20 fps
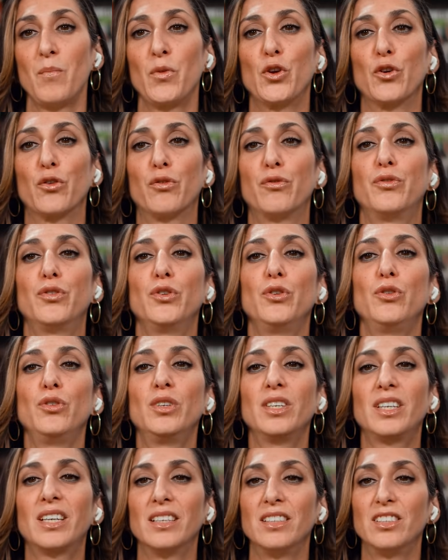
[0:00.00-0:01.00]
your
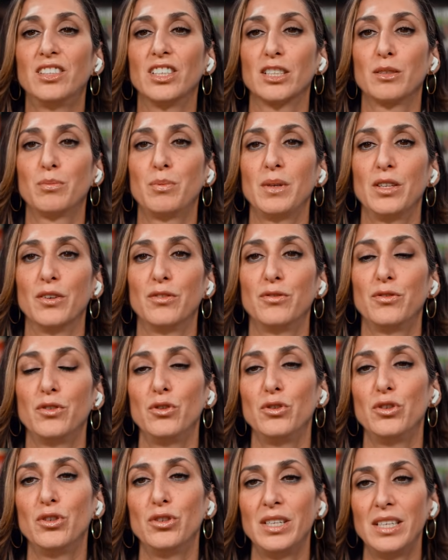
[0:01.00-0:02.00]
food can just be the
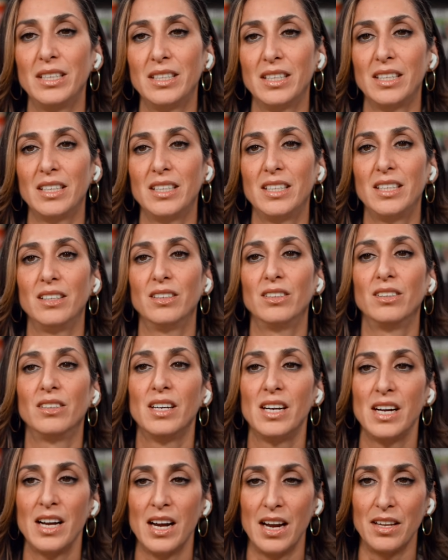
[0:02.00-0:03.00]
food you need to
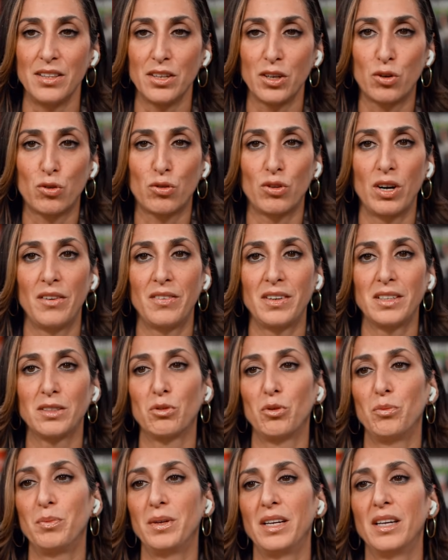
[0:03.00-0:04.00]
heal and the
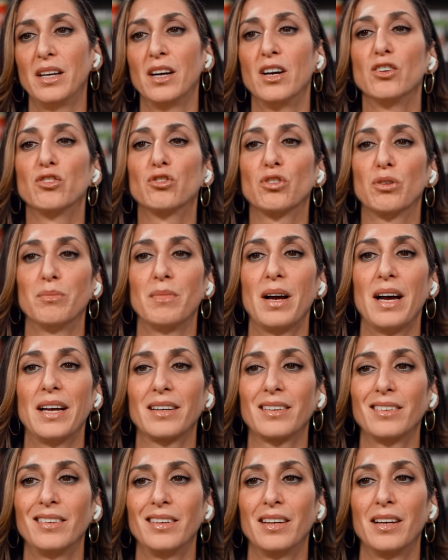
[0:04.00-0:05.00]
cravings will be
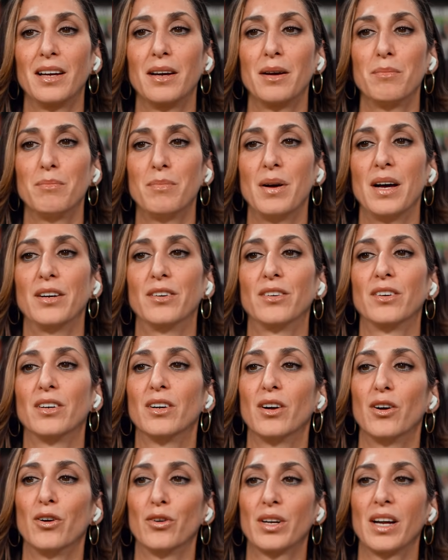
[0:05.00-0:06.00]
dramatically better,
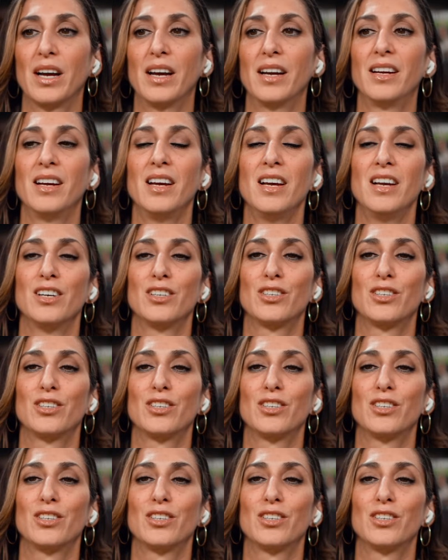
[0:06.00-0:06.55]
okay?